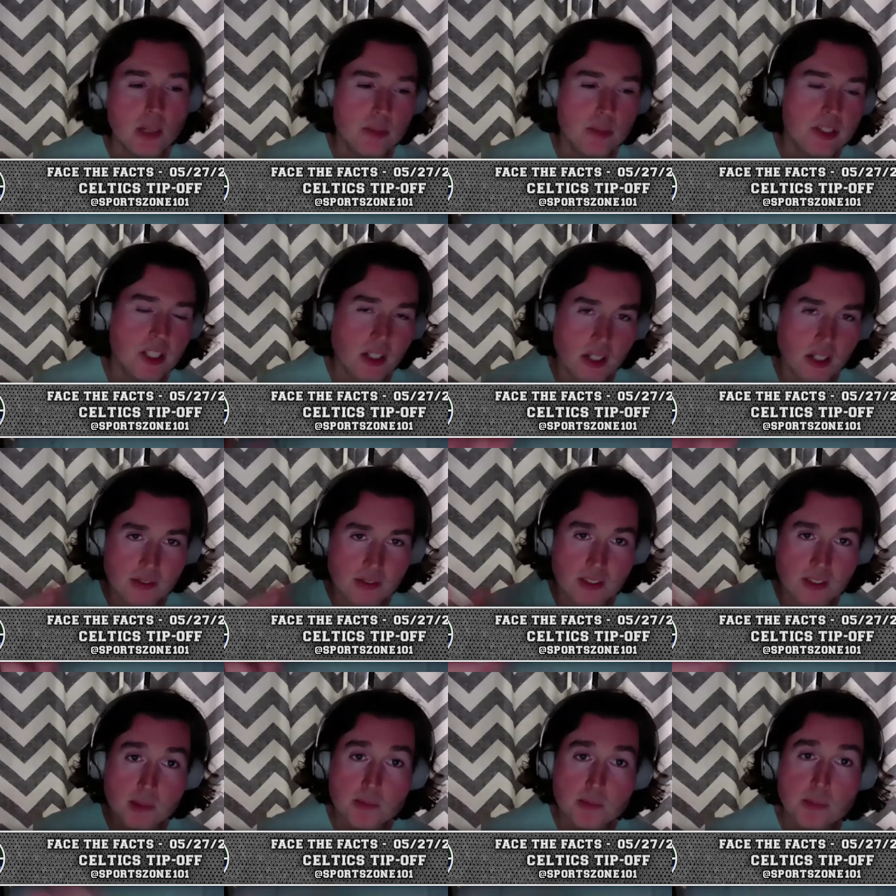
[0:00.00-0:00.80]
I'm
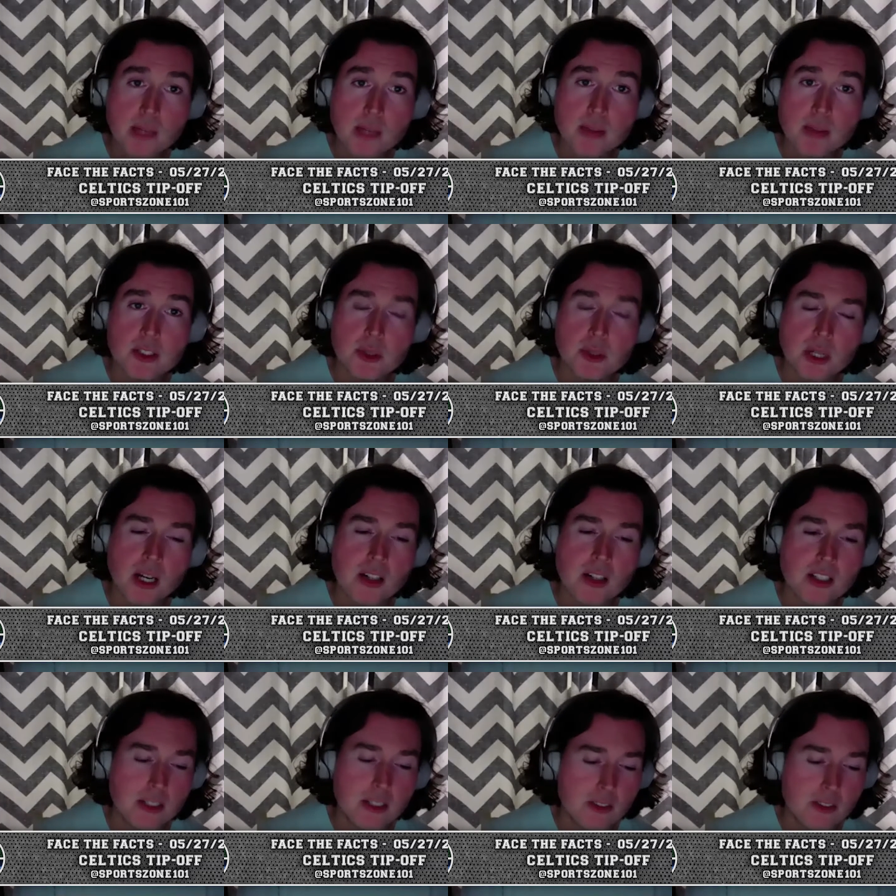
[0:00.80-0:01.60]
sorry if the baby's
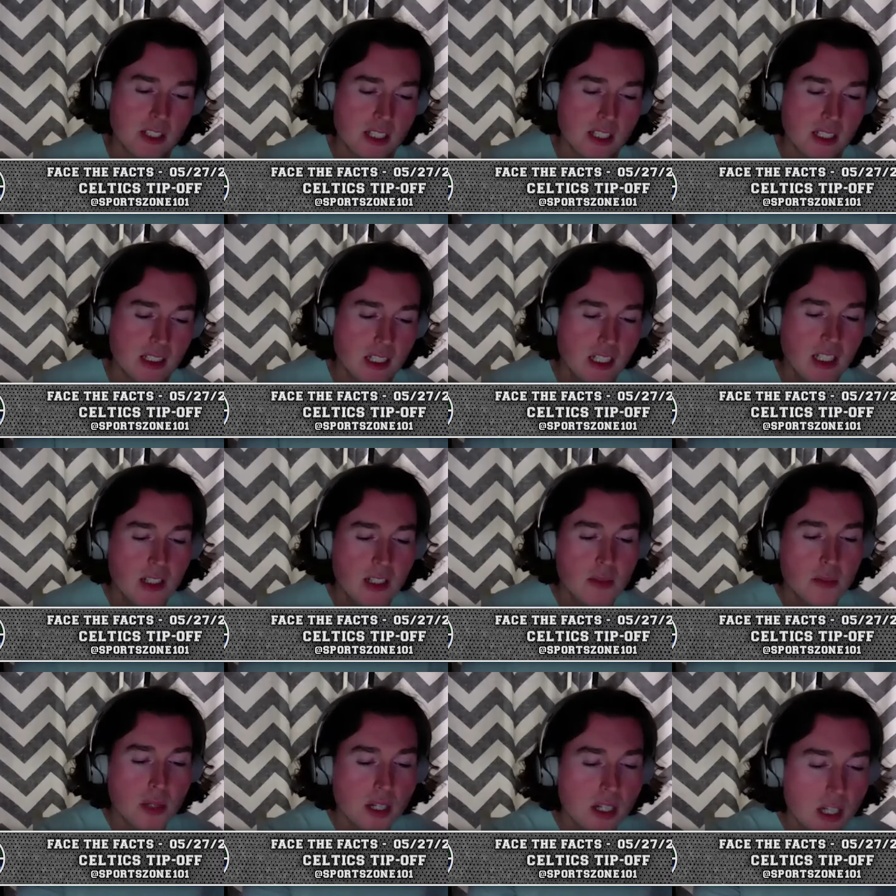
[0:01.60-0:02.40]
drowning and everything,
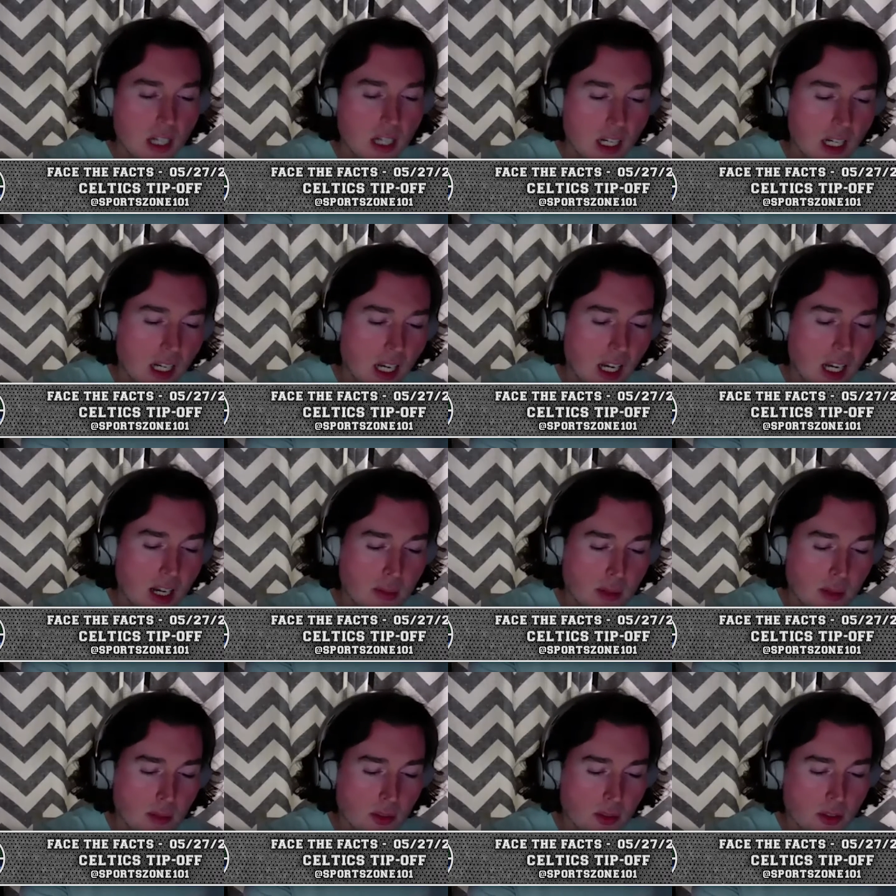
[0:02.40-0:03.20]
but uh, I
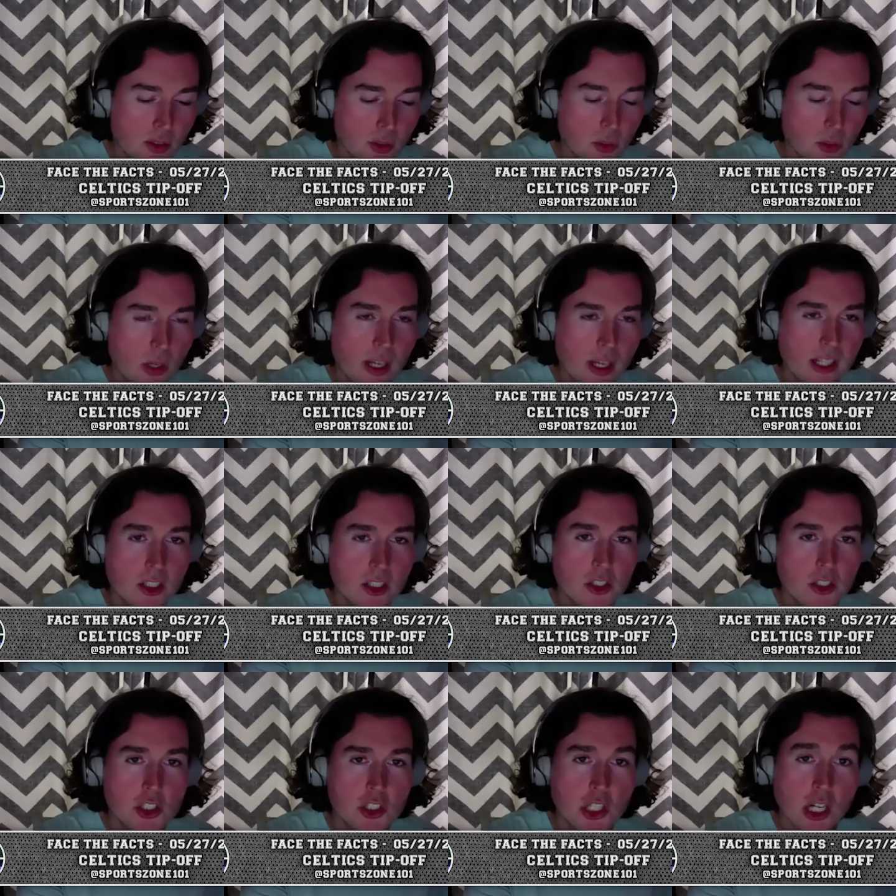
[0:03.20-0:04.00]
remember
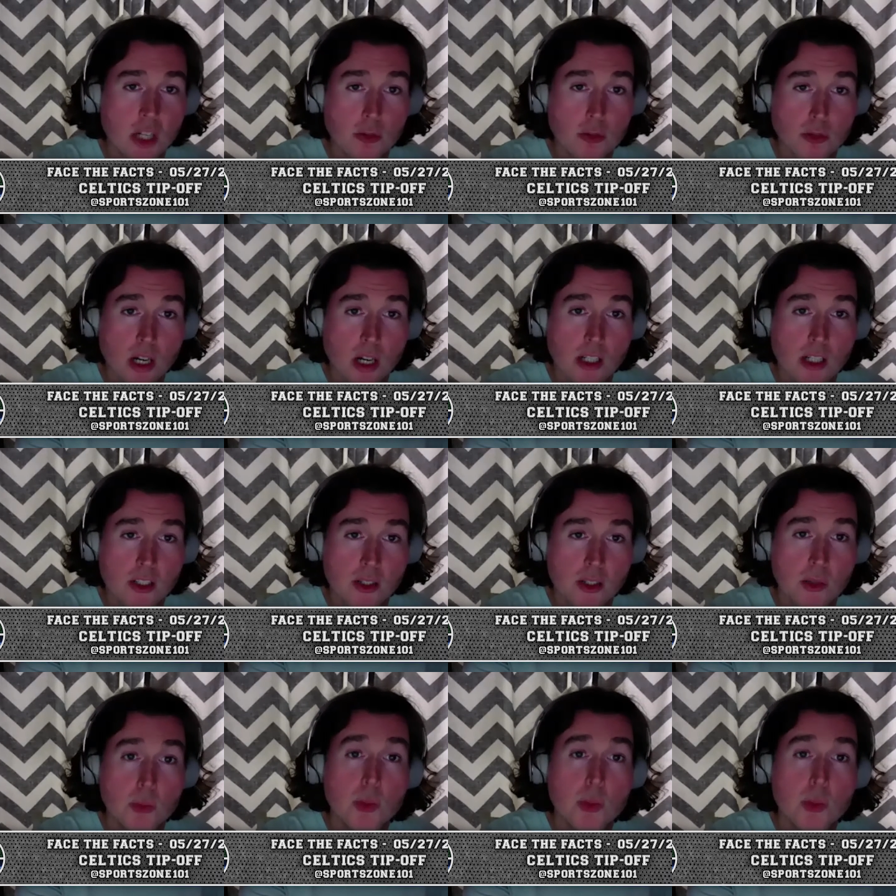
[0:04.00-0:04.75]
when John Rocker.